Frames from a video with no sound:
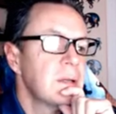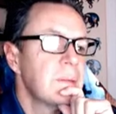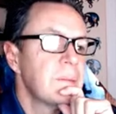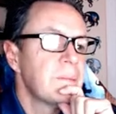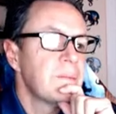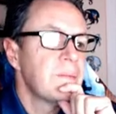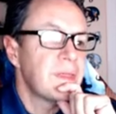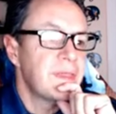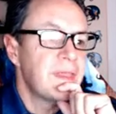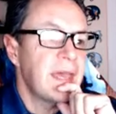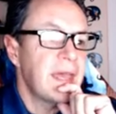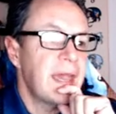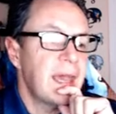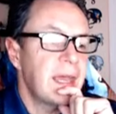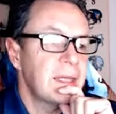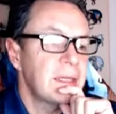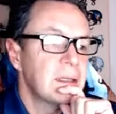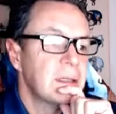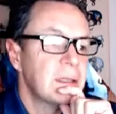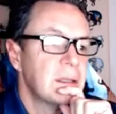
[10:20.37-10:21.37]
that
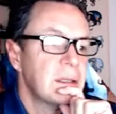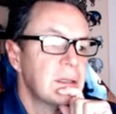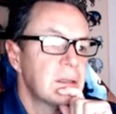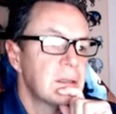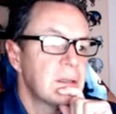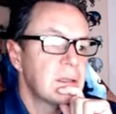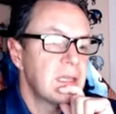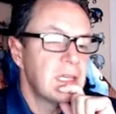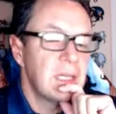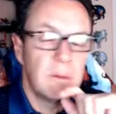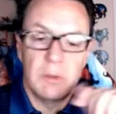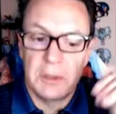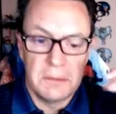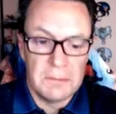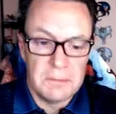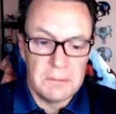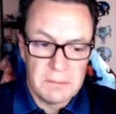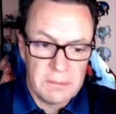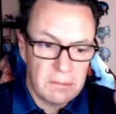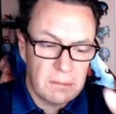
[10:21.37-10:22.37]
he would
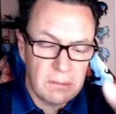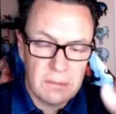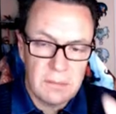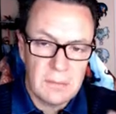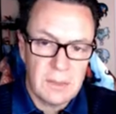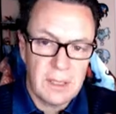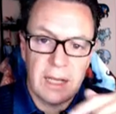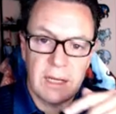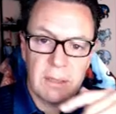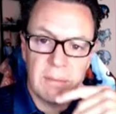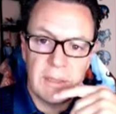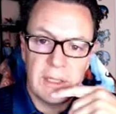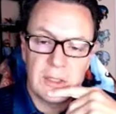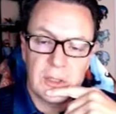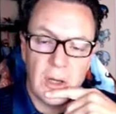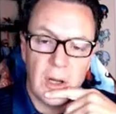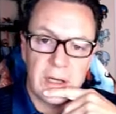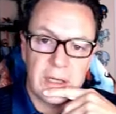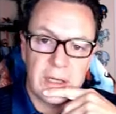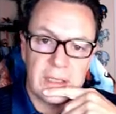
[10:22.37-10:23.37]
kind of be
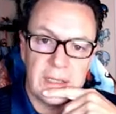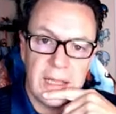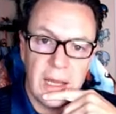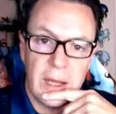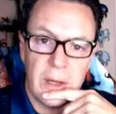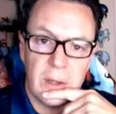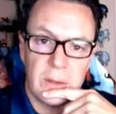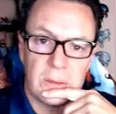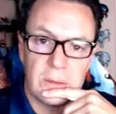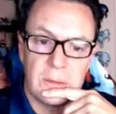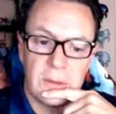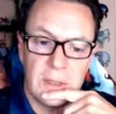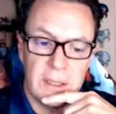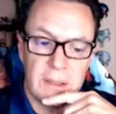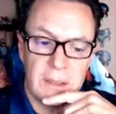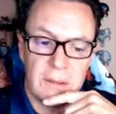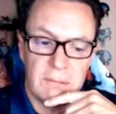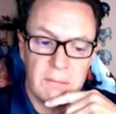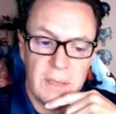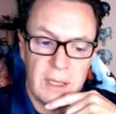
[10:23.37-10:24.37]
talking down and, and